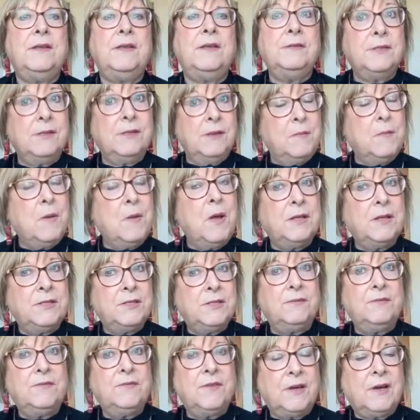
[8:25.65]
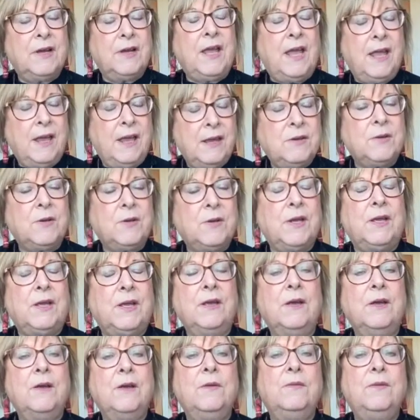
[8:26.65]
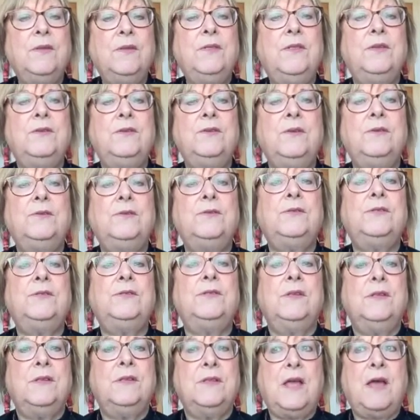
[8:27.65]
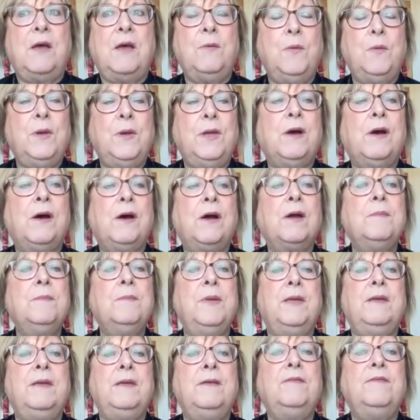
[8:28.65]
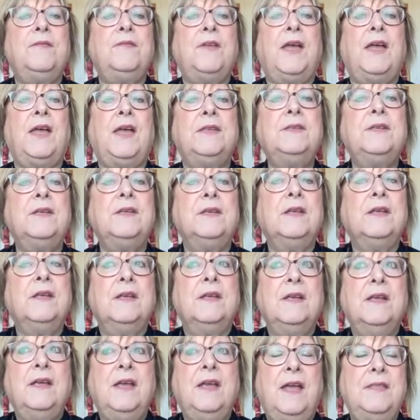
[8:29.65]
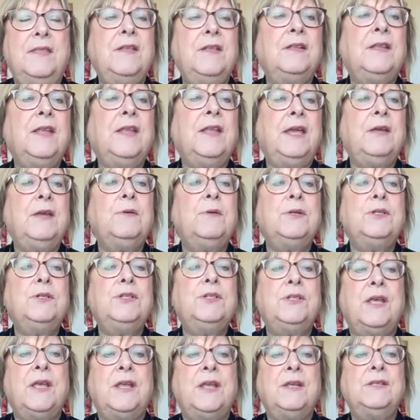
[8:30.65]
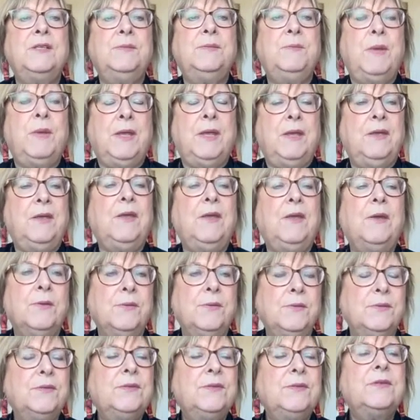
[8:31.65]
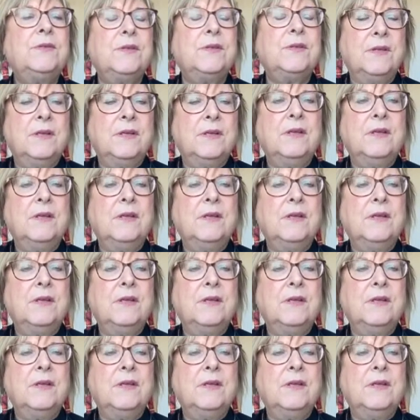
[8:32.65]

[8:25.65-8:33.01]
And so I'm also very angry with the news that we are being fed and the language that is being used.